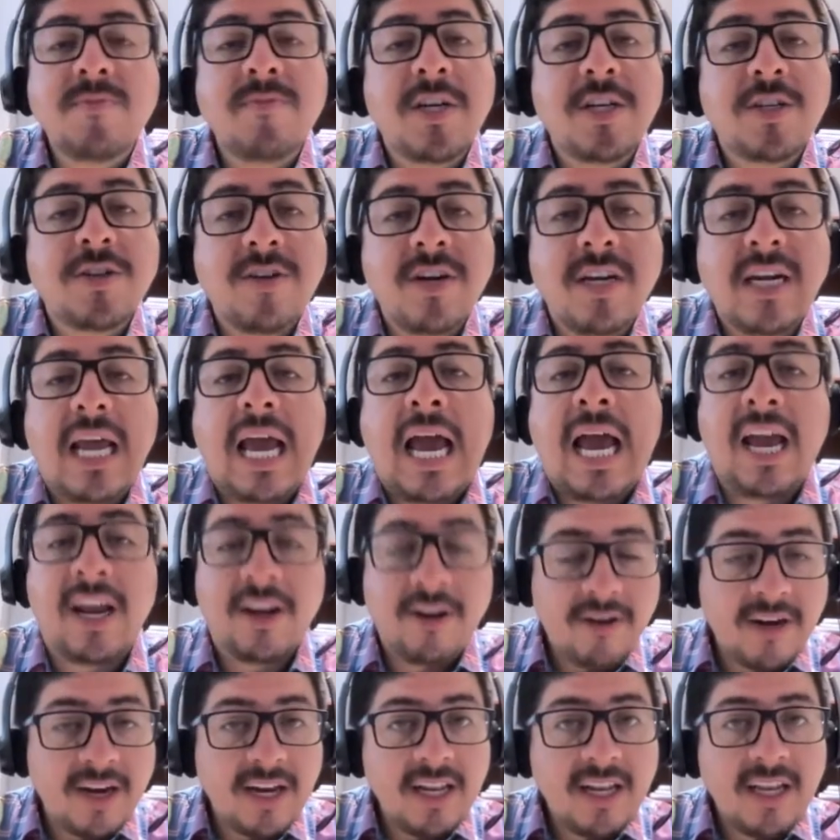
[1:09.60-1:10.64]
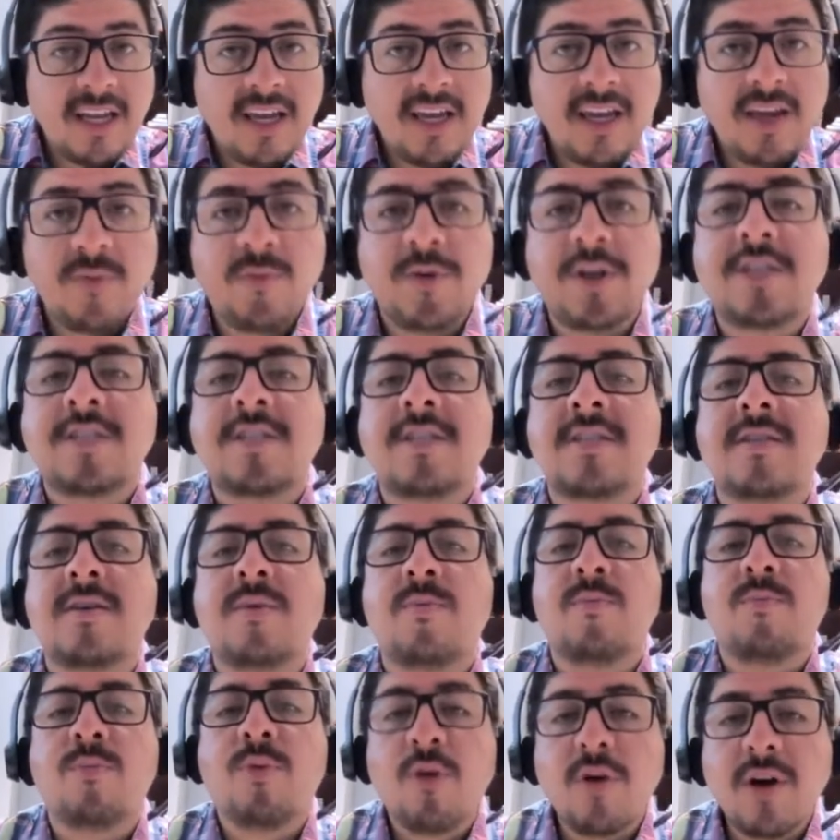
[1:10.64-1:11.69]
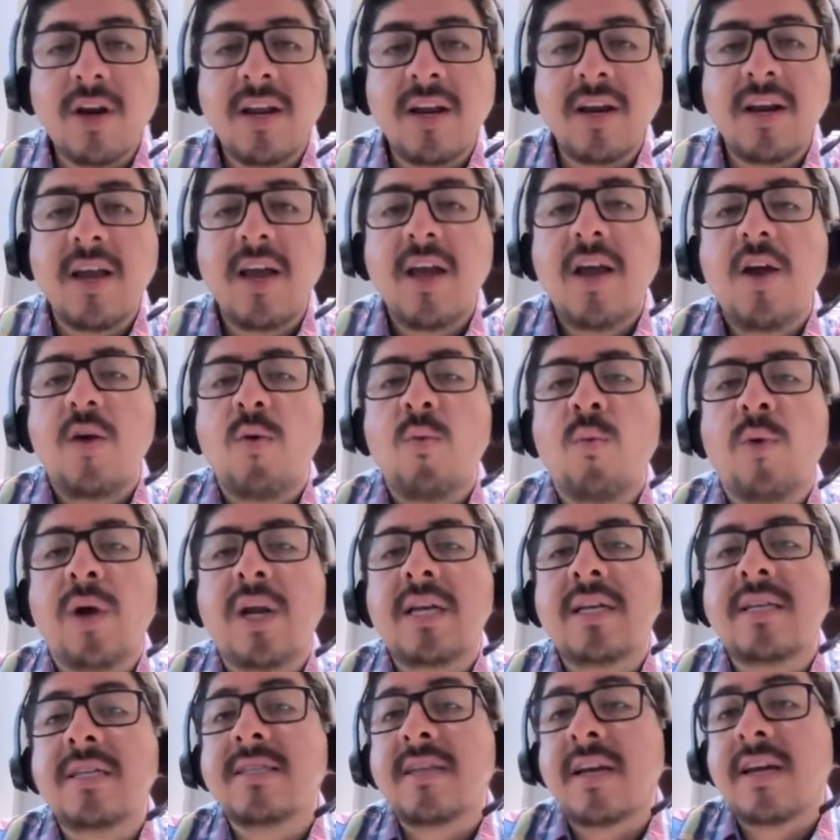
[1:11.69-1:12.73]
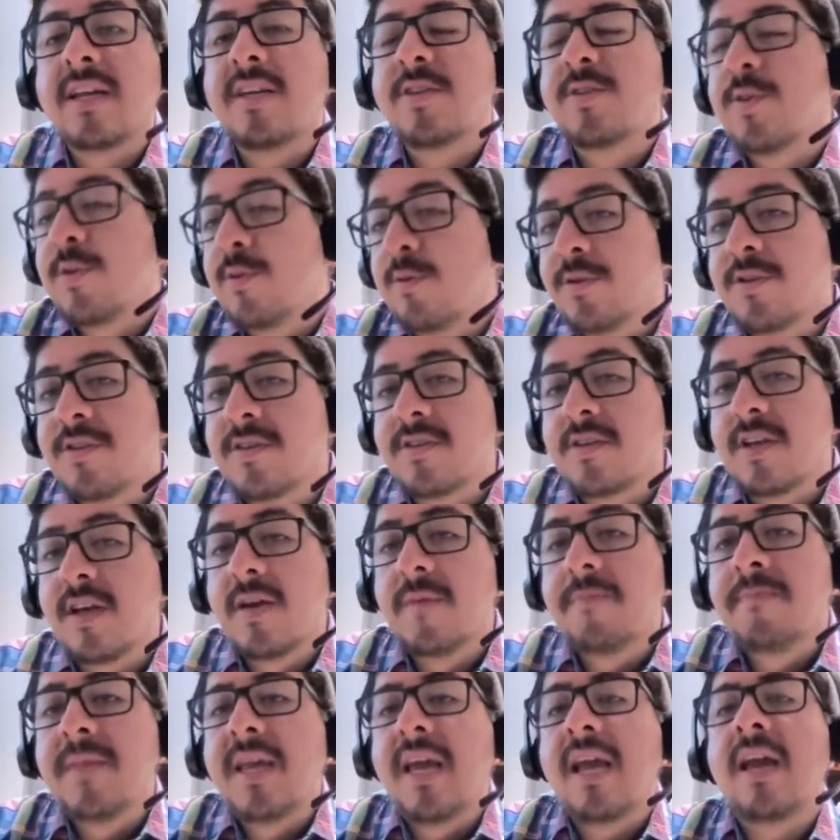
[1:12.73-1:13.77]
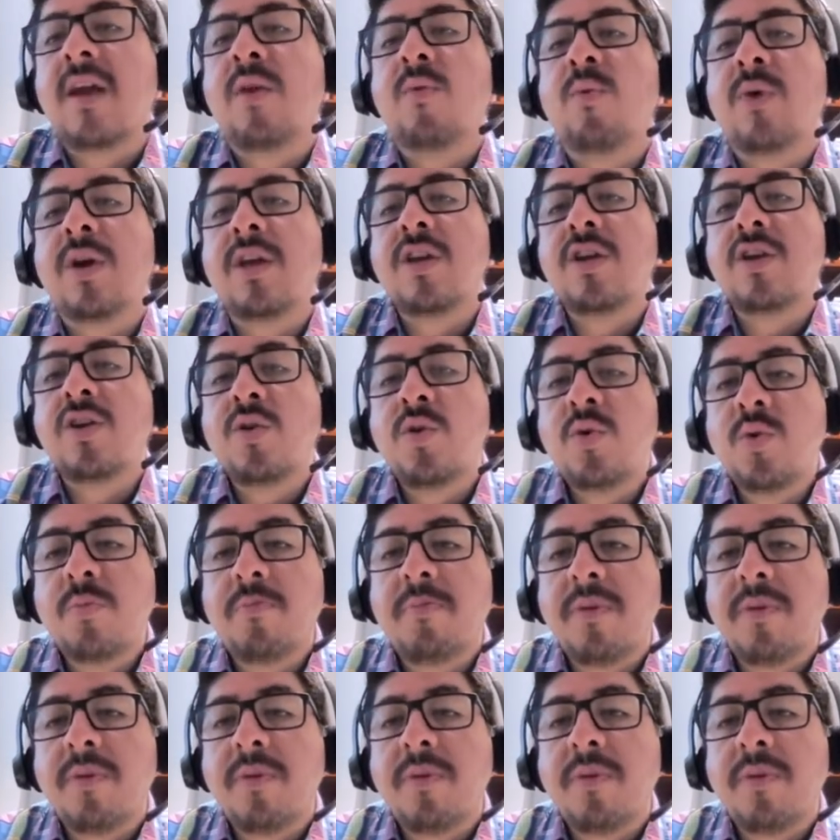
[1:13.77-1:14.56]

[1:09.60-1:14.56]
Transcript: measuring accurately, which is important when designing solutions. And when you